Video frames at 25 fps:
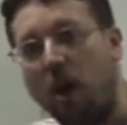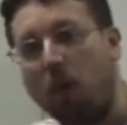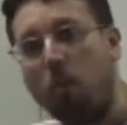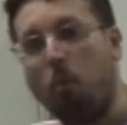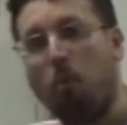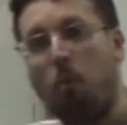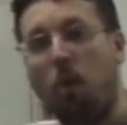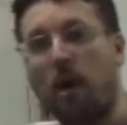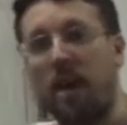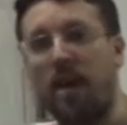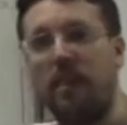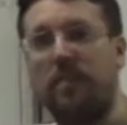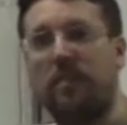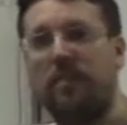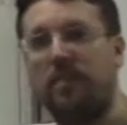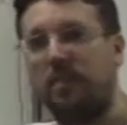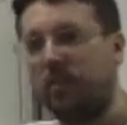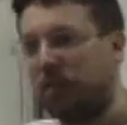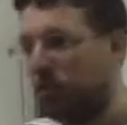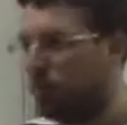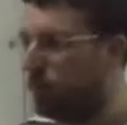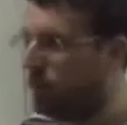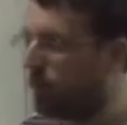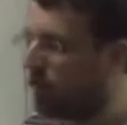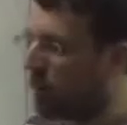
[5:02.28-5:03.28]
a way for
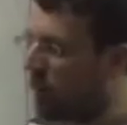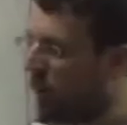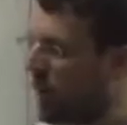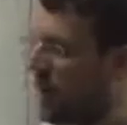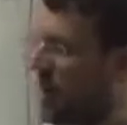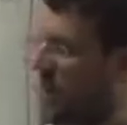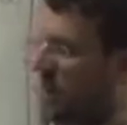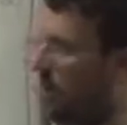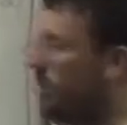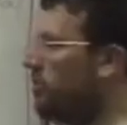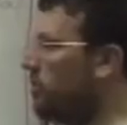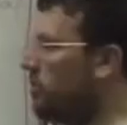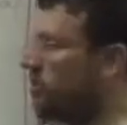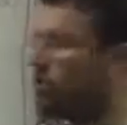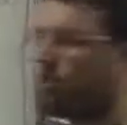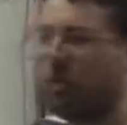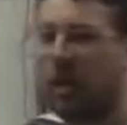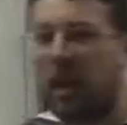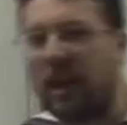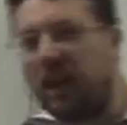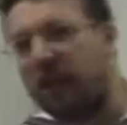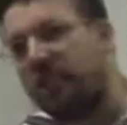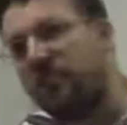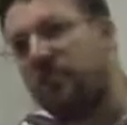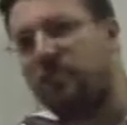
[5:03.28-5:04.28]
you to
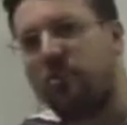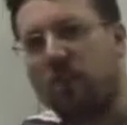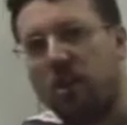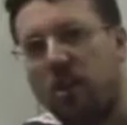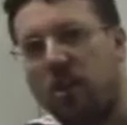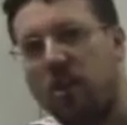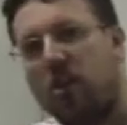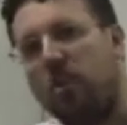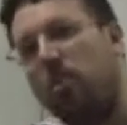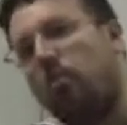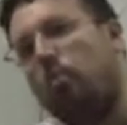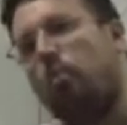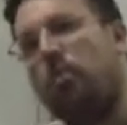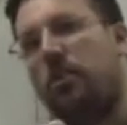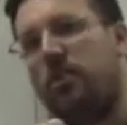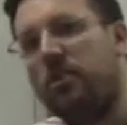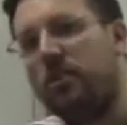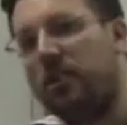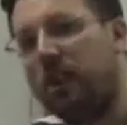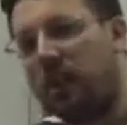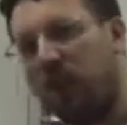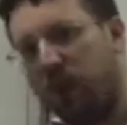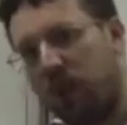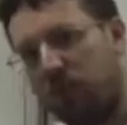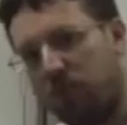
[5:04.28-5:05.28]
interact with
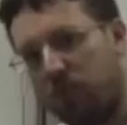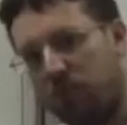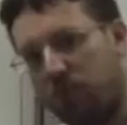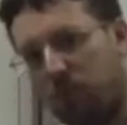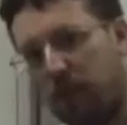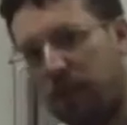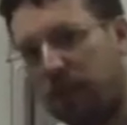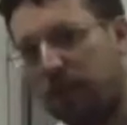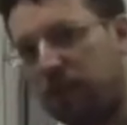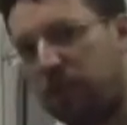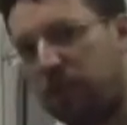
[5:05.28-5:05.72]
the hardware.